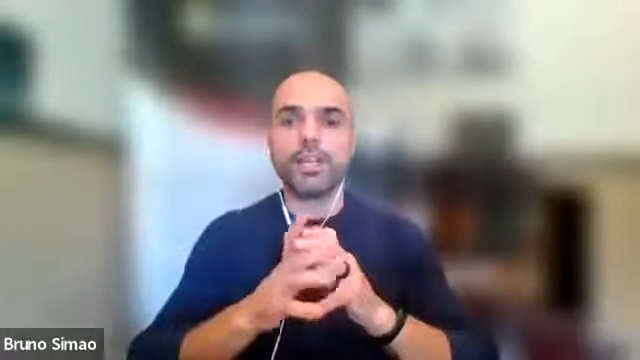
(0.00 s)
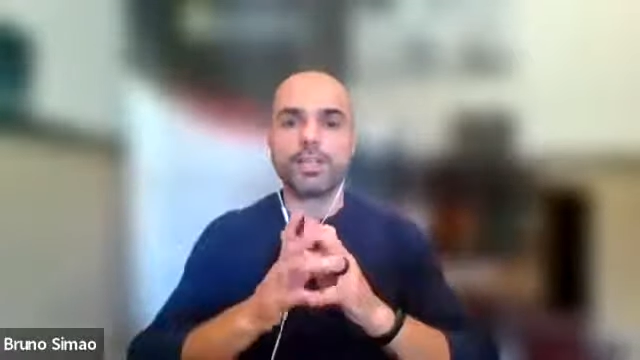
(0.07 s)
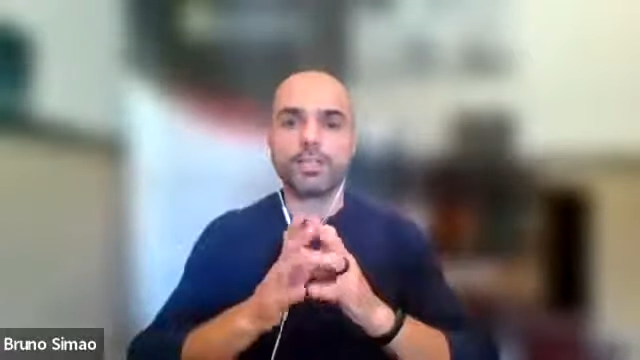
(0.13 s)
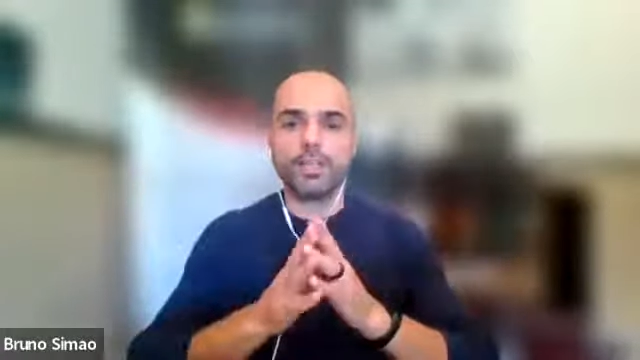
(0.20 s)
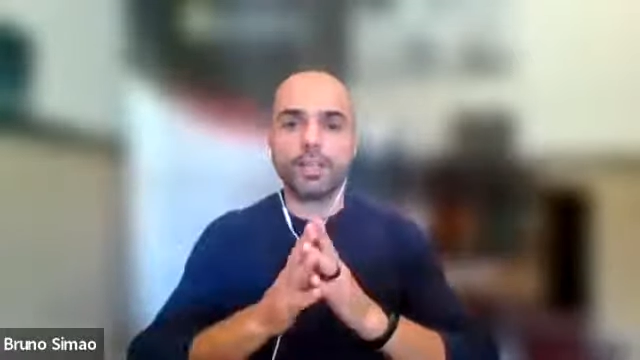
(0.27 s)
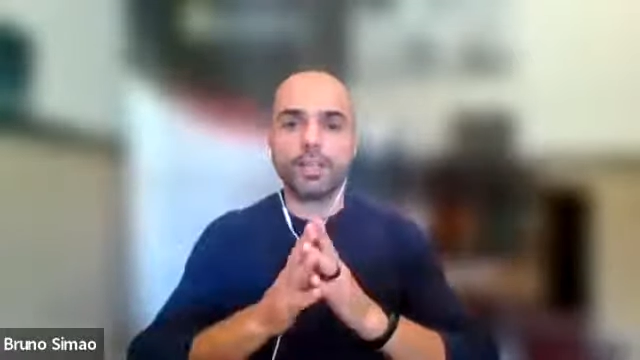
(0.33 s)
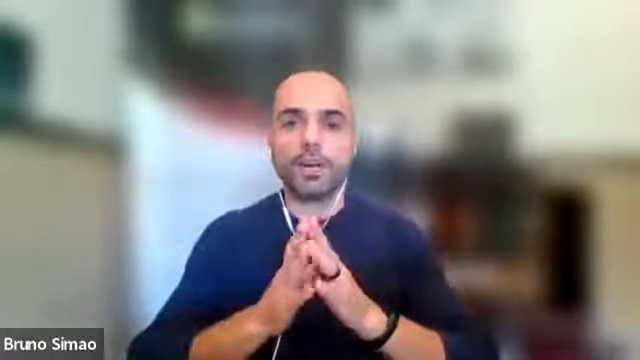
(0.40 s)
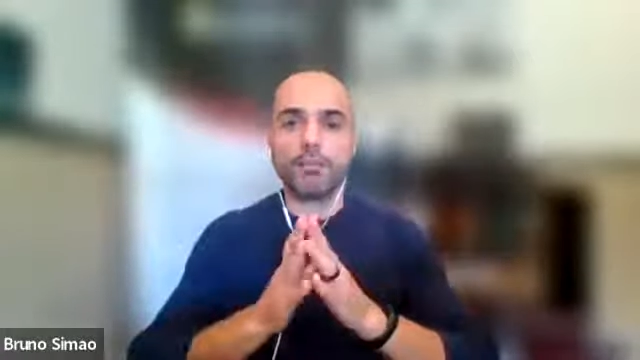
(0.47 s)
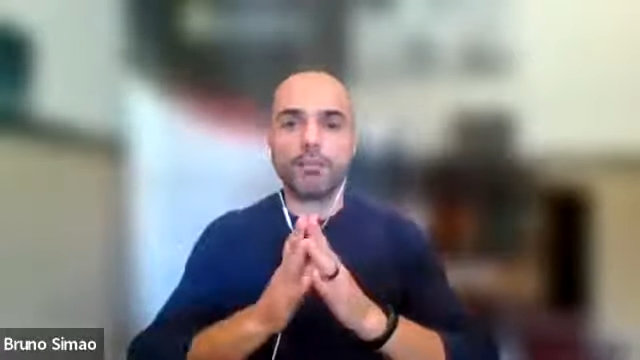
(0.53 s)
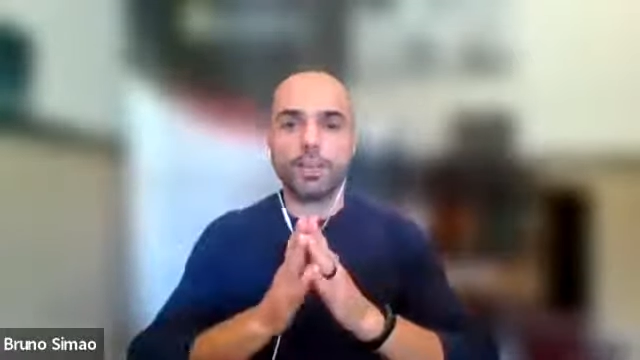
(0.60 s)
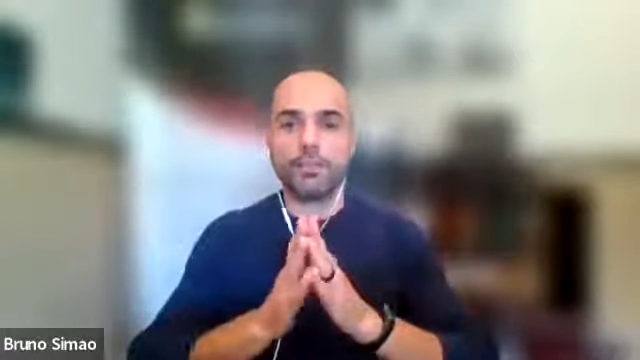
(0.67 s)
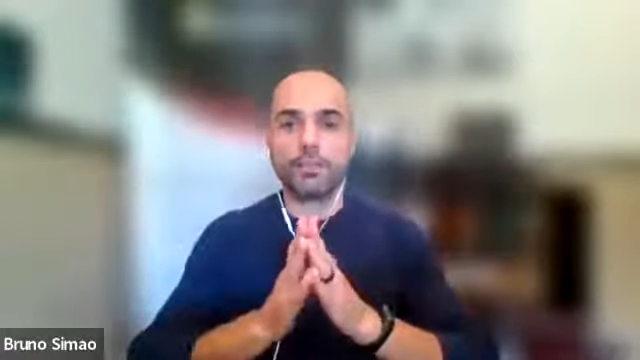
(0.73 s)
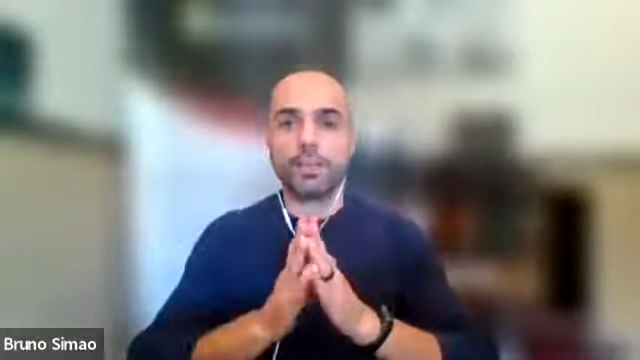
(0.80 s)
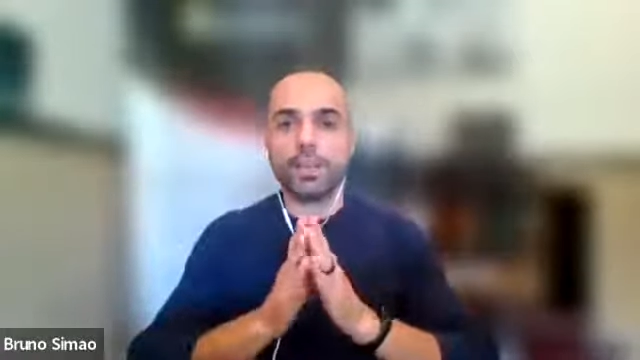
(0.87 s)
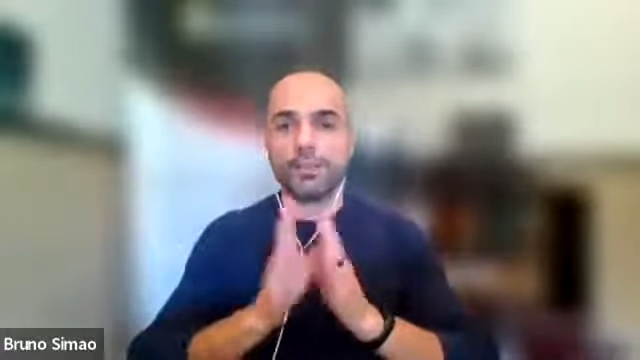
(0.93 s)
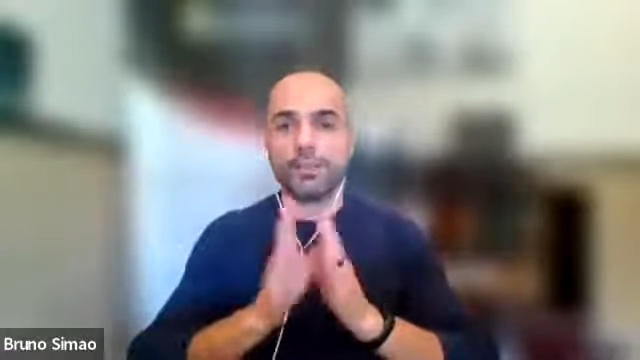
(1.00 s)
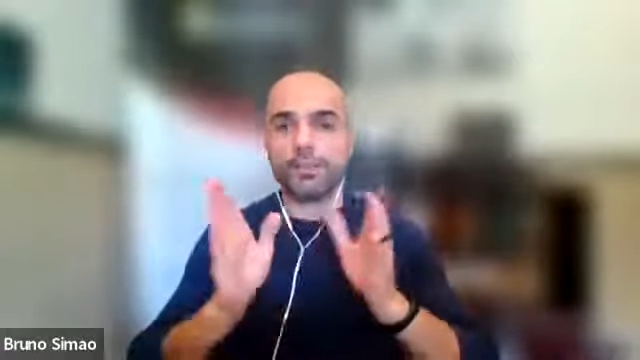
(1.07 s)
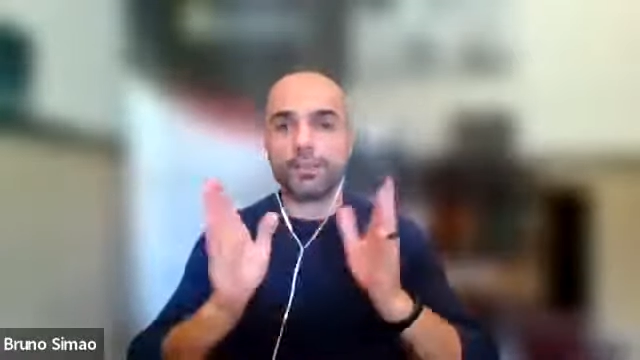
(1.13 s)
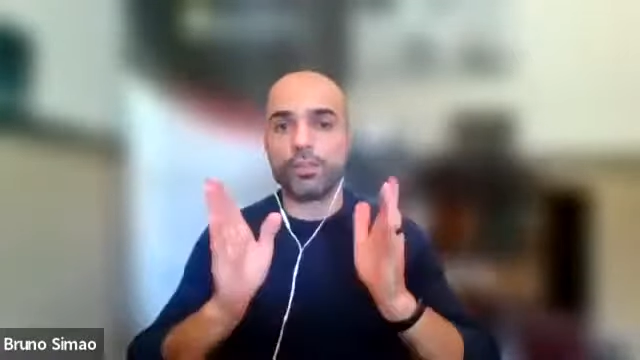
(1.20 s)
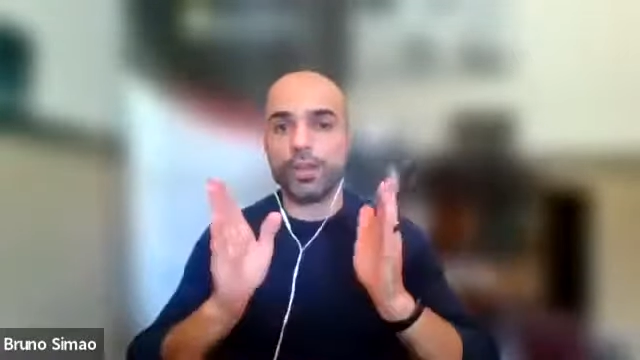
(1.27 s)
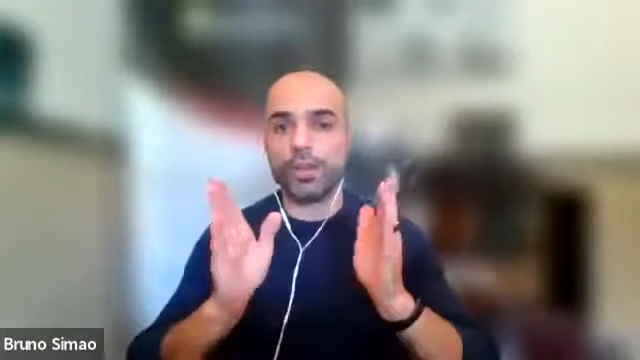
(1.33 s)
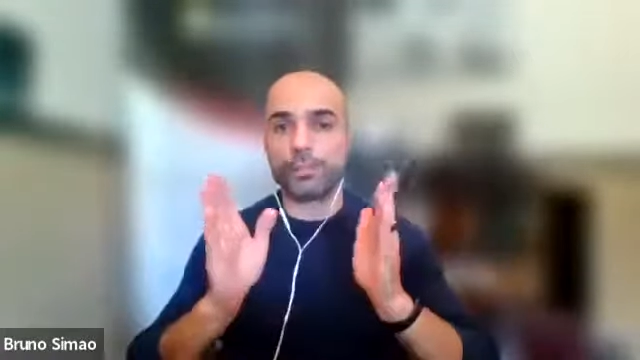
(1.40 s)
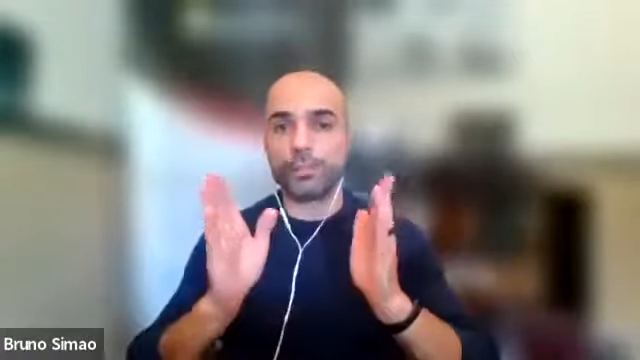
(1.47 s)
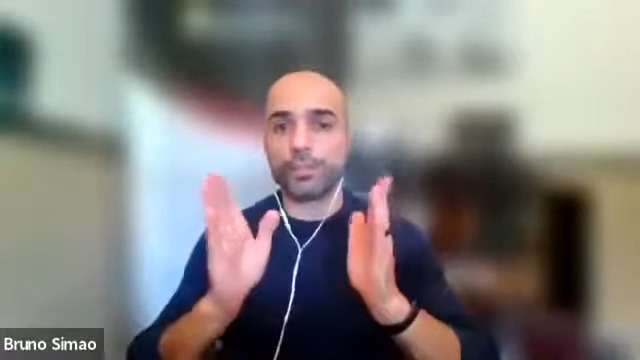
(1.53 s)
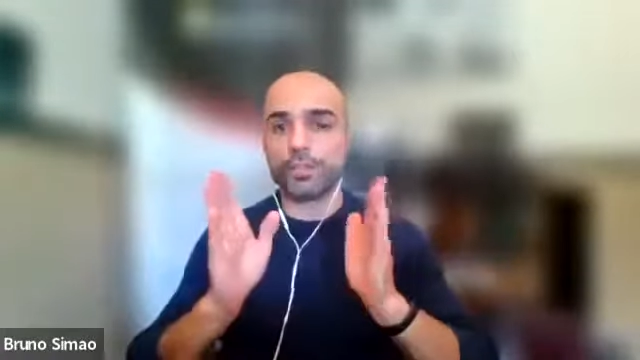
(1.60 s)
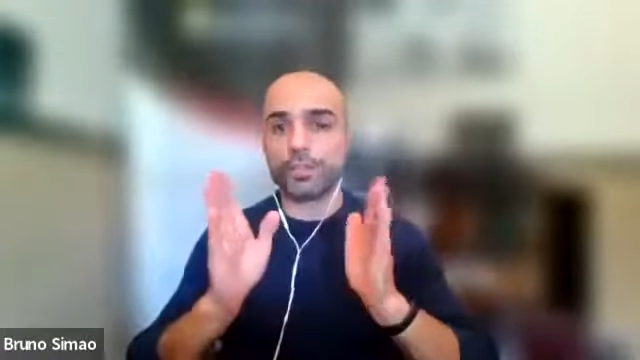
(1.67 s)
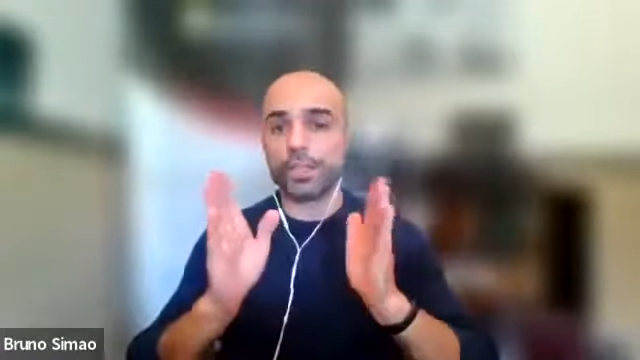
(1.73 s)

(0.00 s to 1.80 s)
So now people have two options.